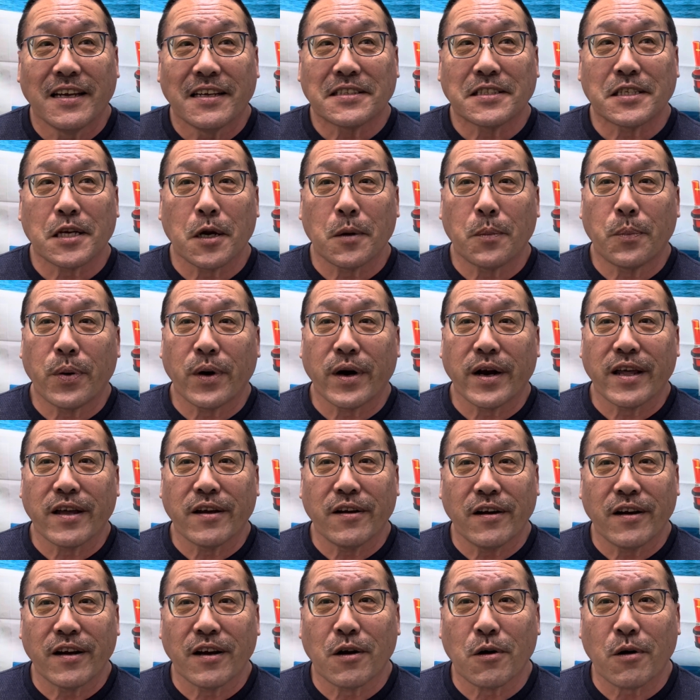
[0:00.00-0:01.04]
a pretty
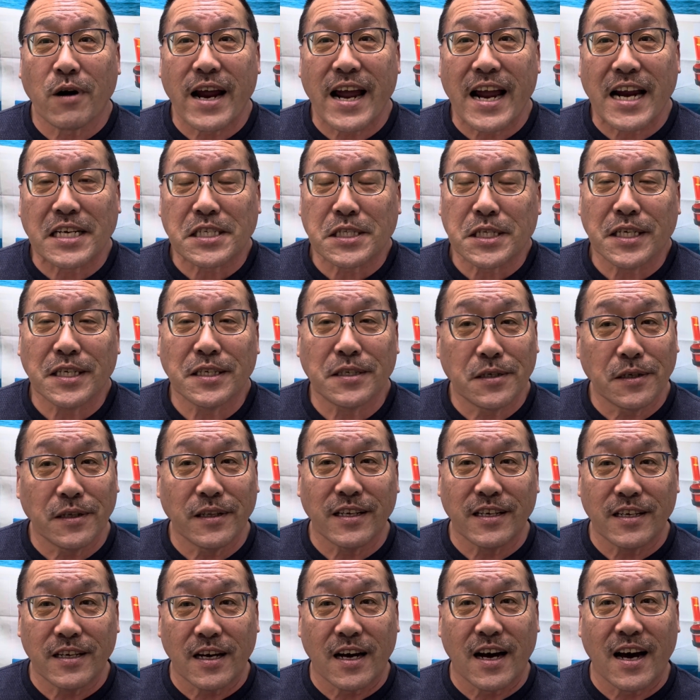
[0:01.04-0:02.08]
good crash into the
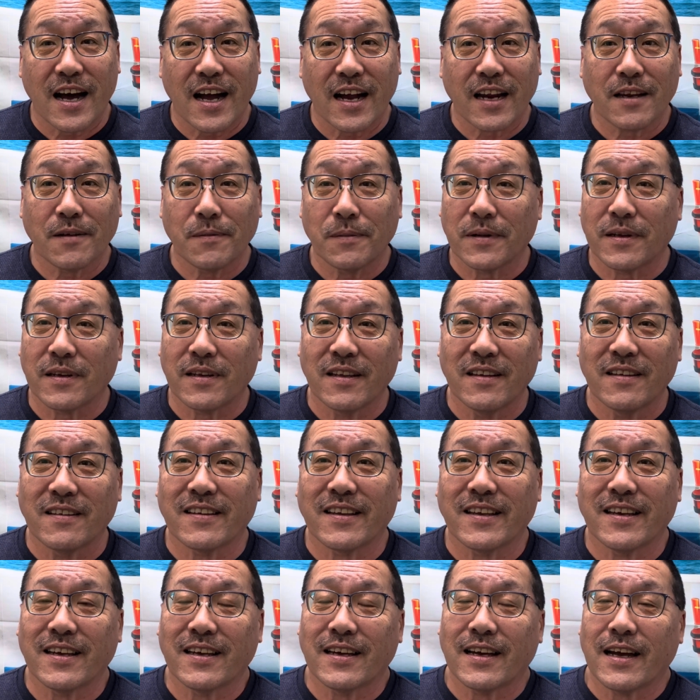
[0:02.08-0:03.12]
dock. That
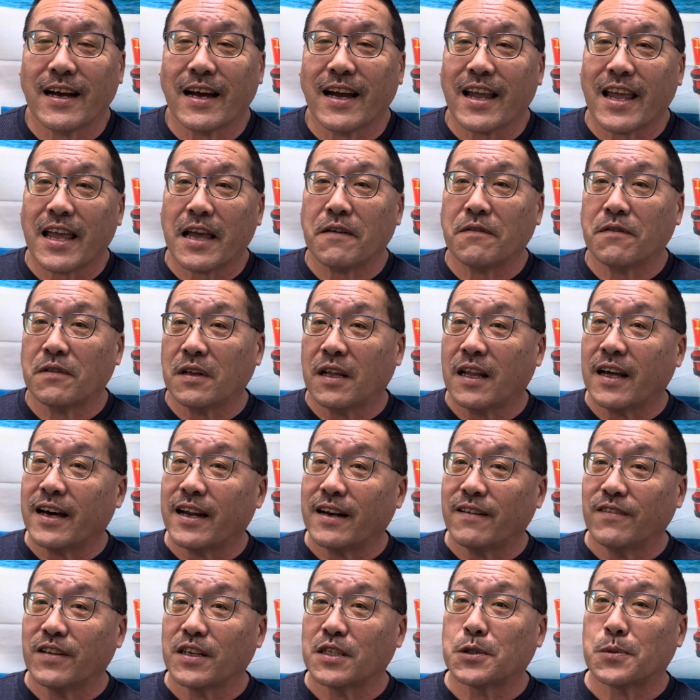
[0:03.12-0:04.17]
I have a lot
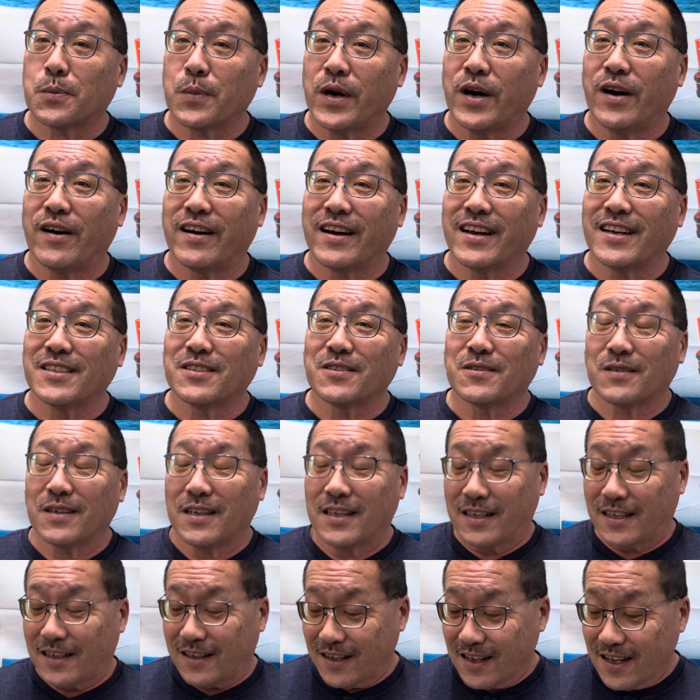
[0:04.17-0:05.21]
of experience
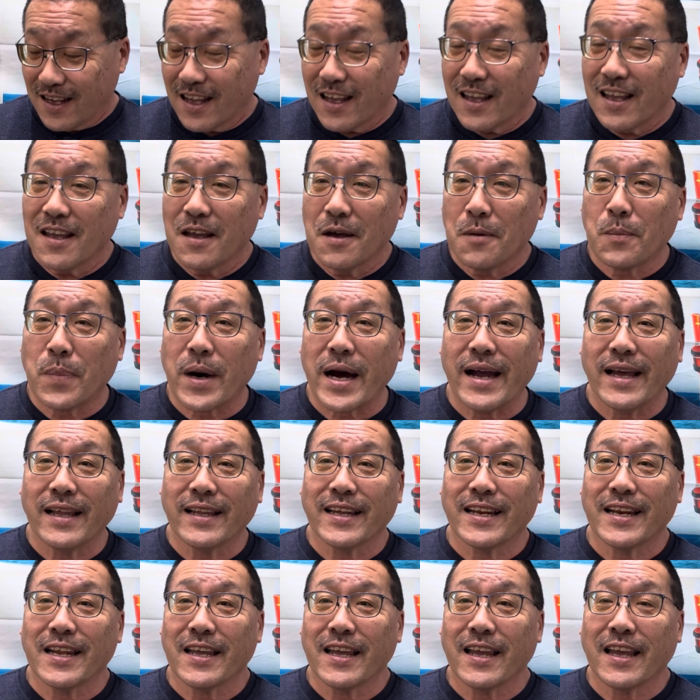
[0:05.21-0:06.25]

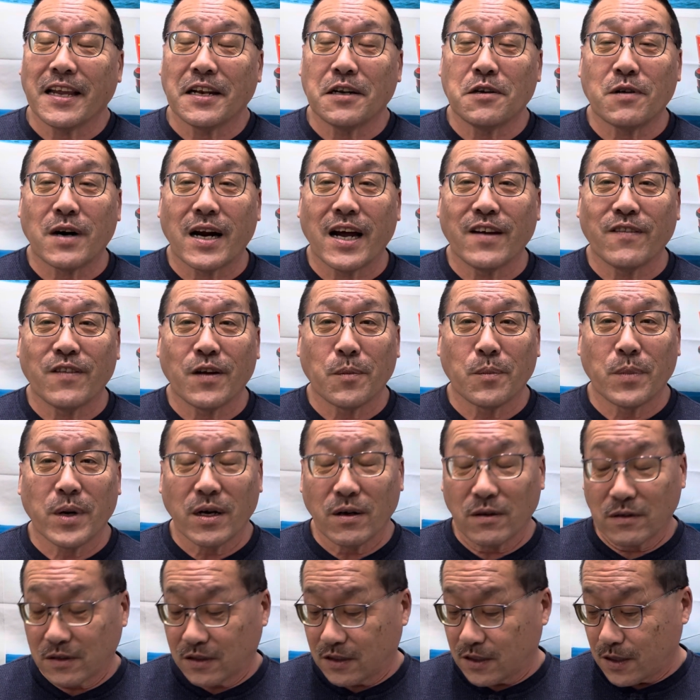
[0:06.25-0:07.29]
piloting and driving
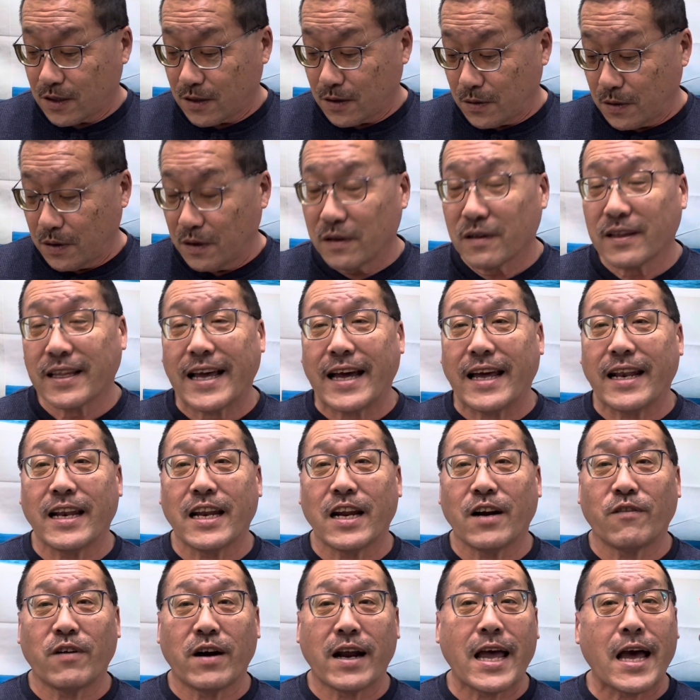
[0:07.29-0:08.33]
boats, so that
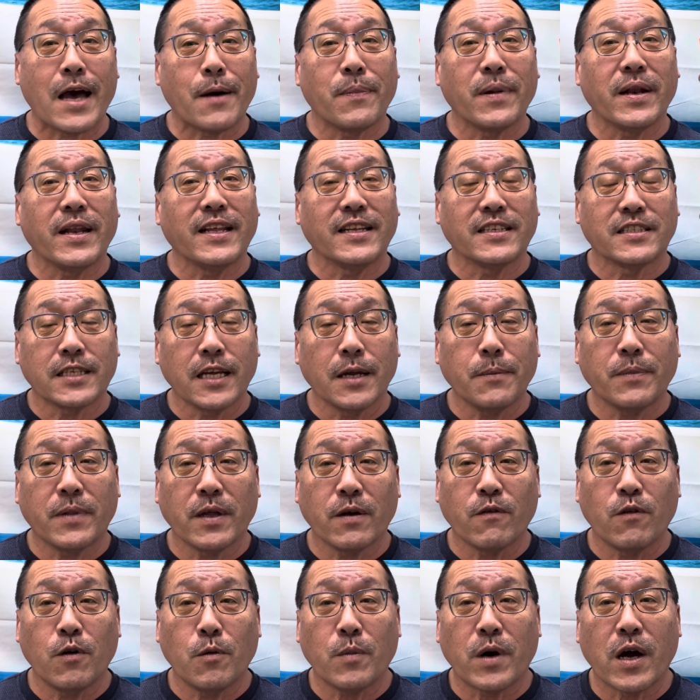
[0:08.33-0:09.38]
never happened. And same thing
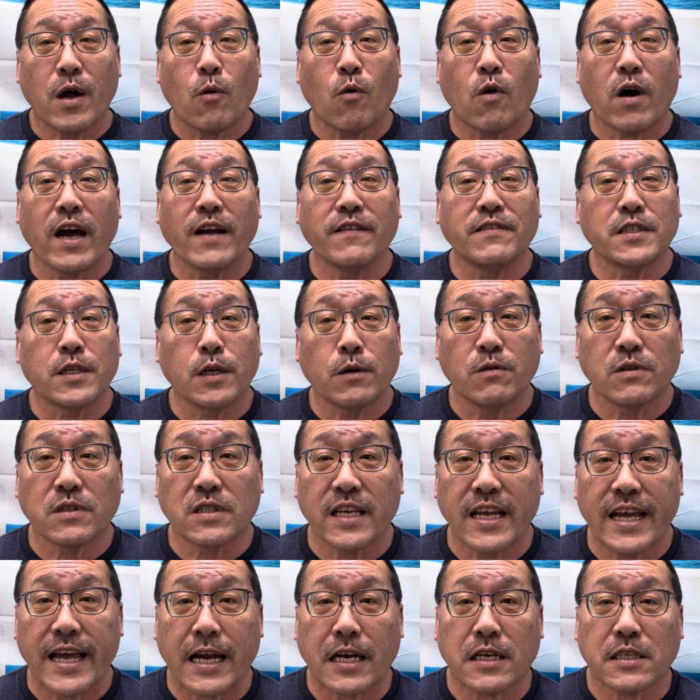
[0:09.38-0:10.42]
with my wife. She was an
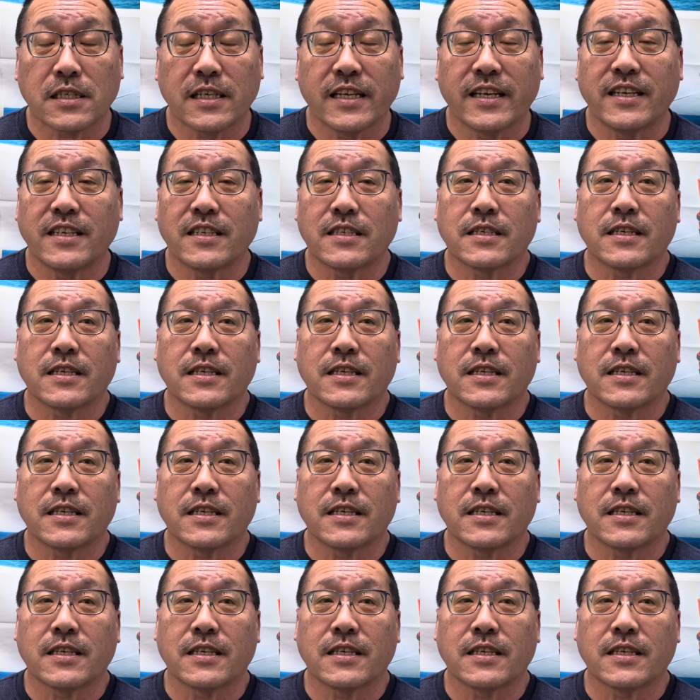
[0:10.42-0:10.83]
excellent